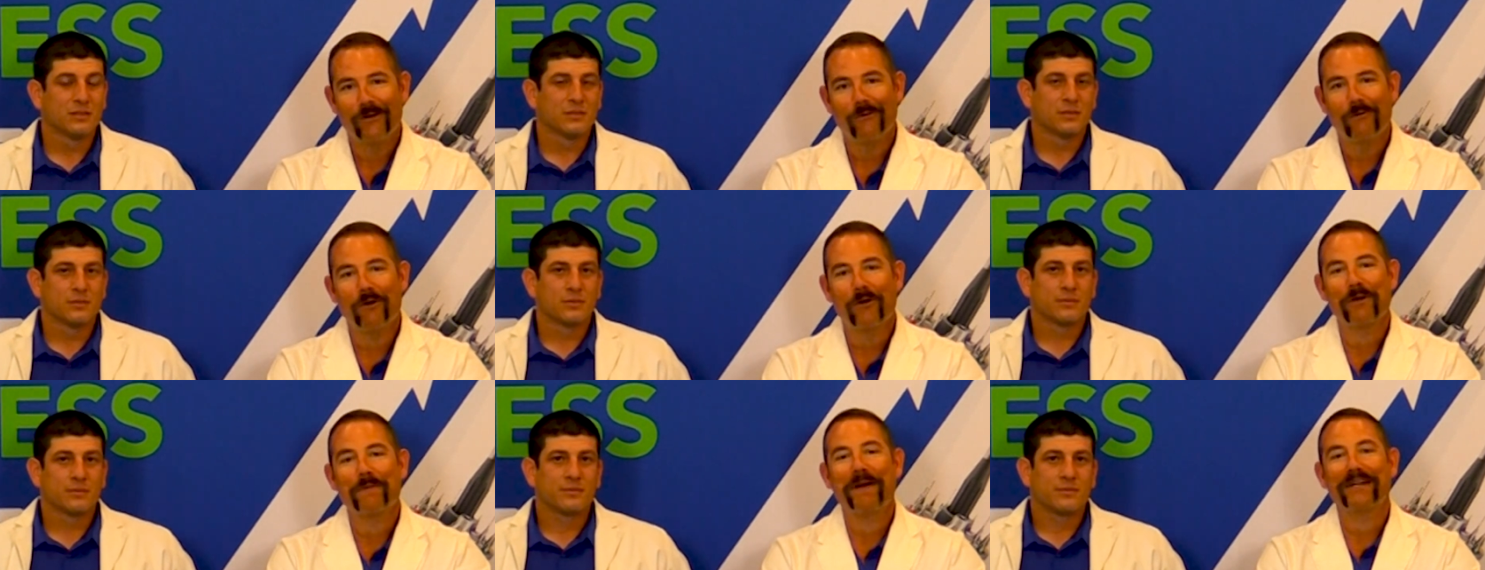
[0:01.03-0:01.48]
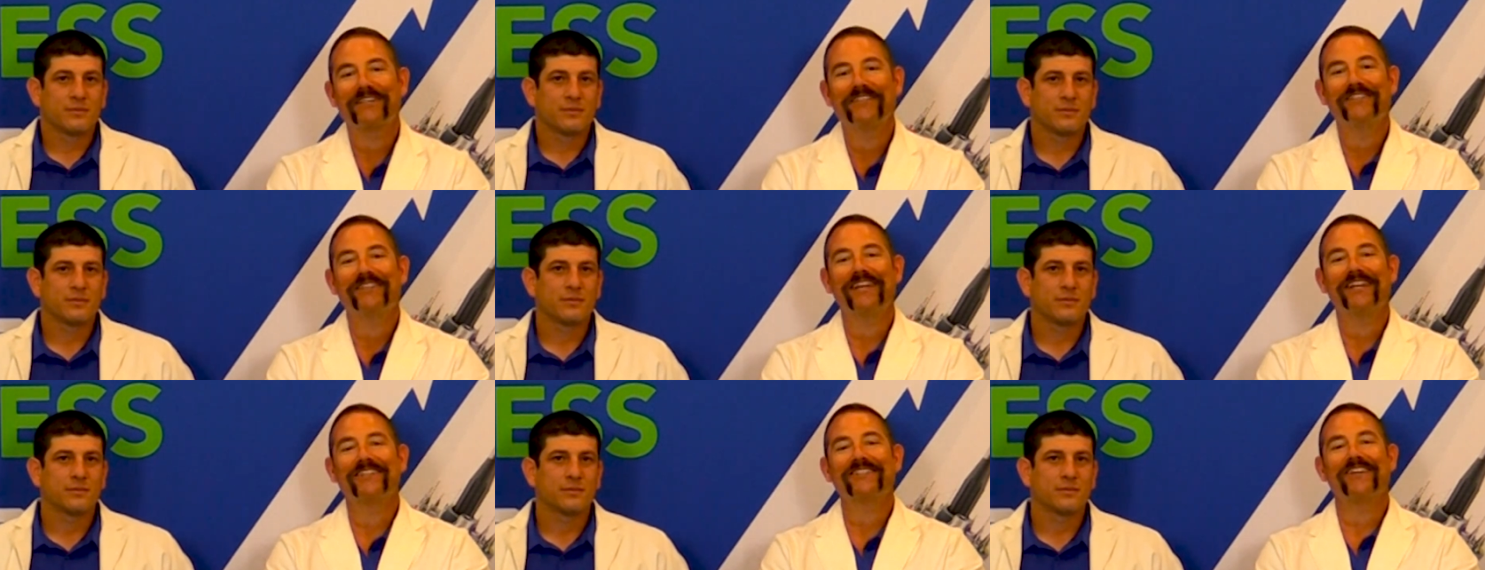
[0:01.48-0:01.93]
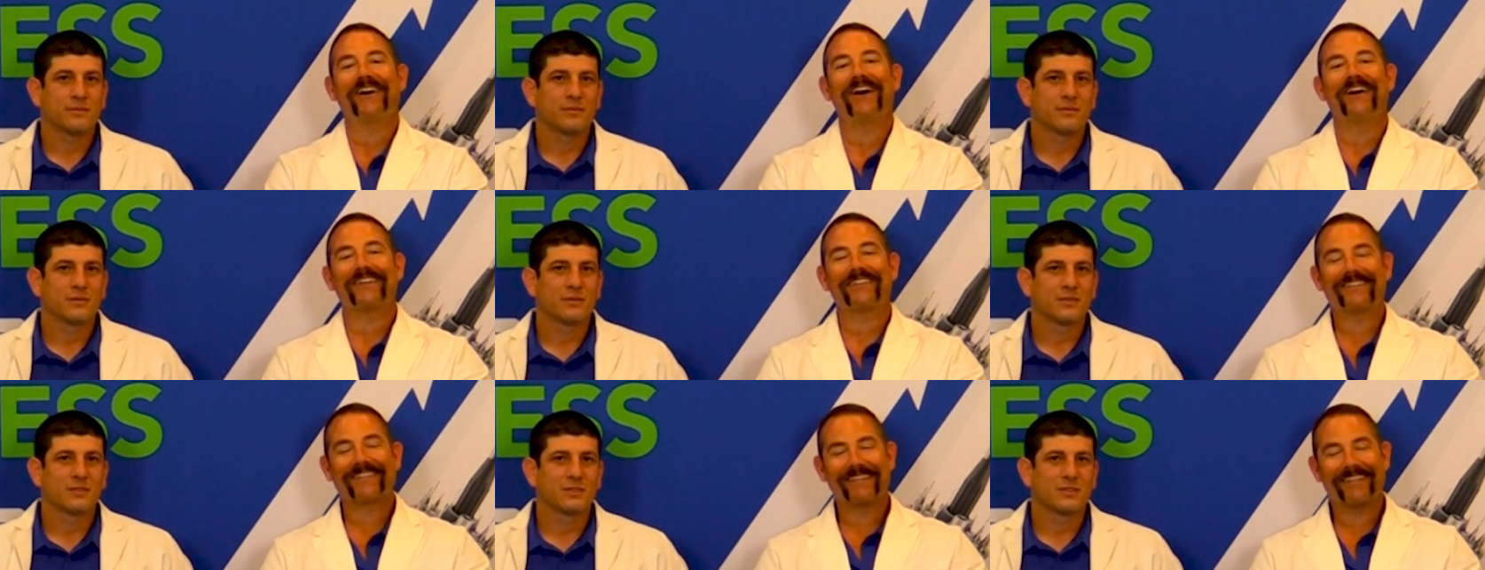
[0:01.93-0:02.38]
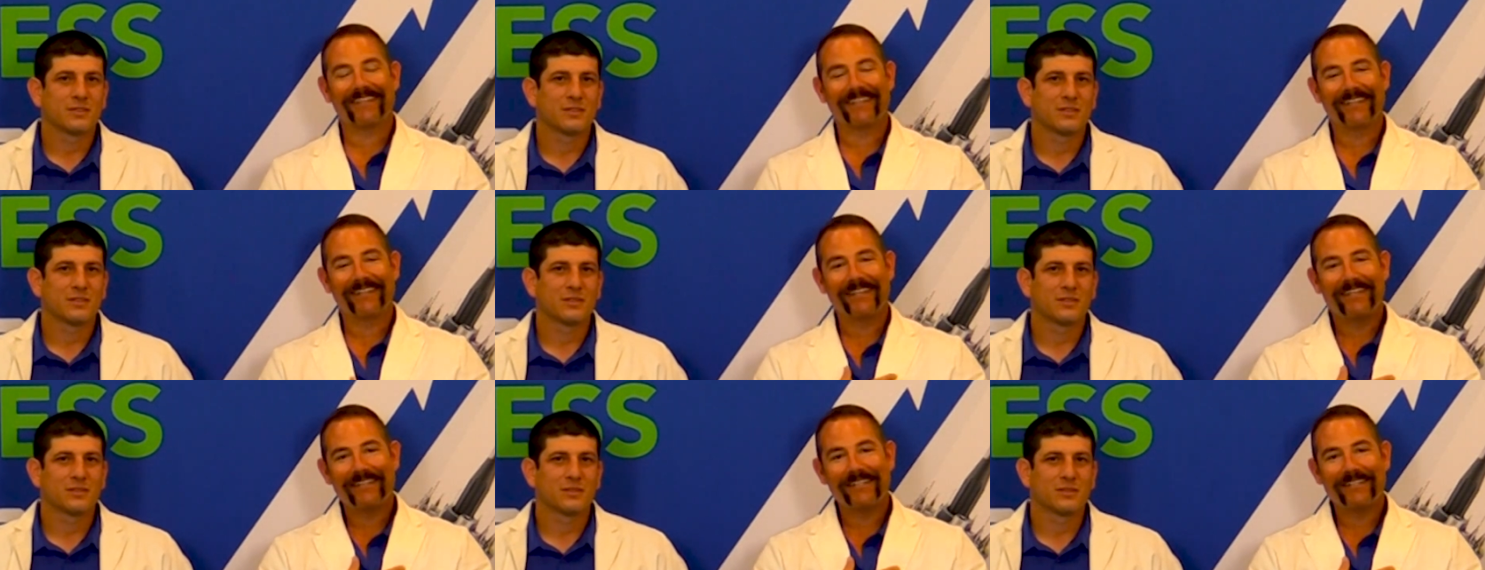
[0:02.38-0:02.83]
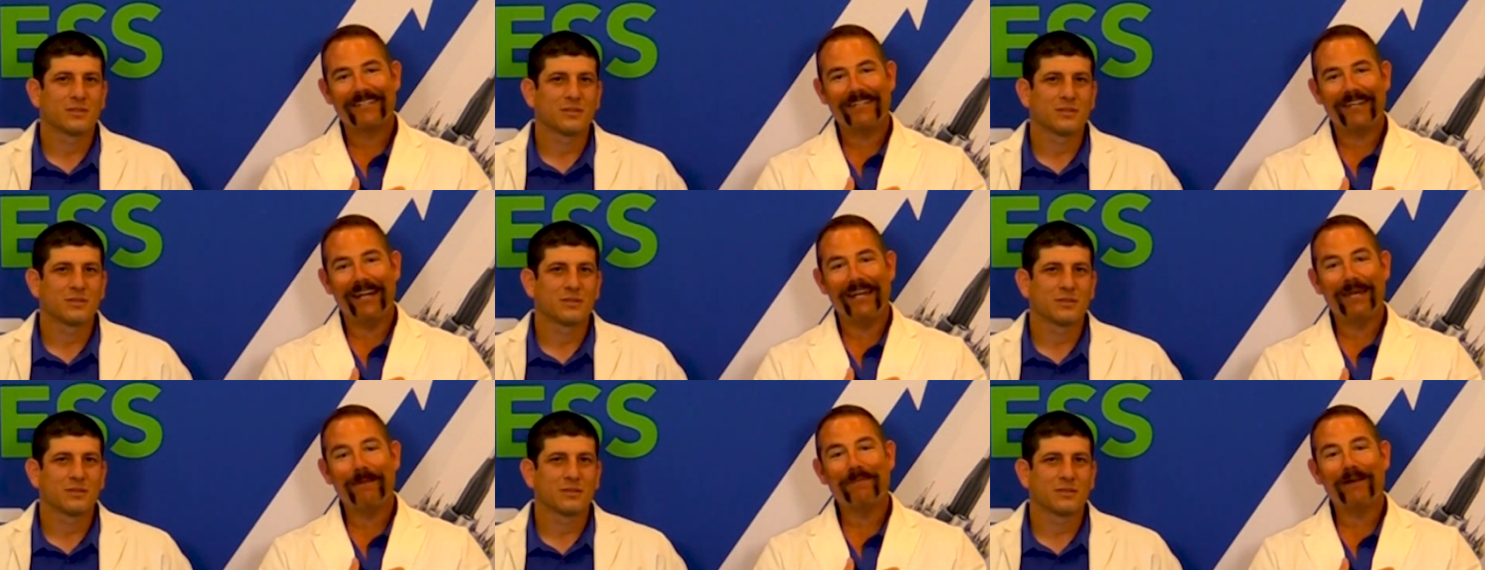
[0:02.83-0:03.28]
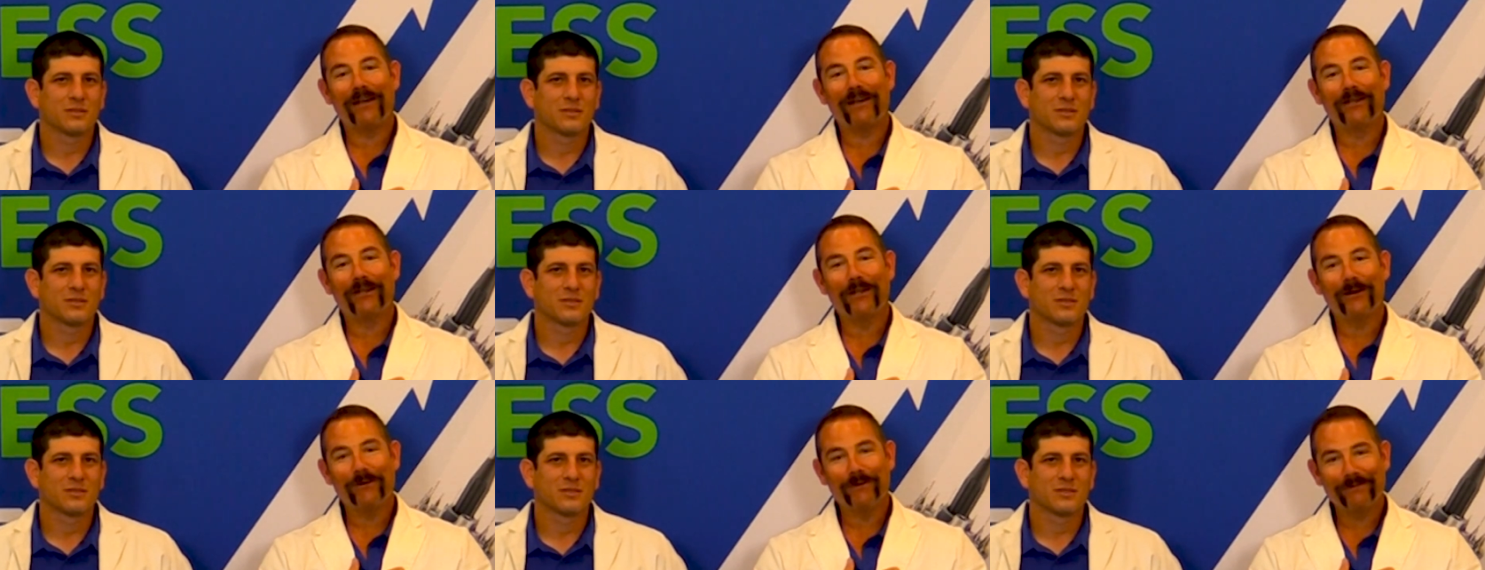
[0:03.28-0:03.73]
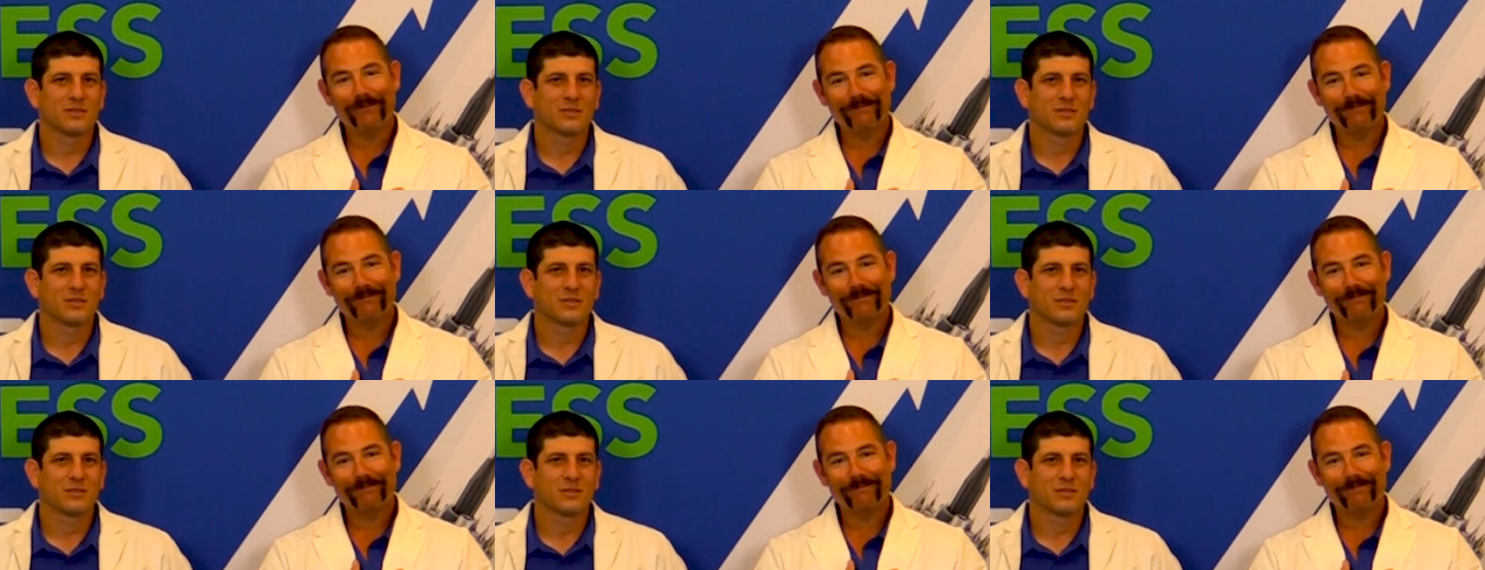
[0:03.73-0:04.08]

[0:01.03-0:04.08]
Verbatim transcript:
Speaker 1: Welcome back to Tech Talks. Today I'm not alone.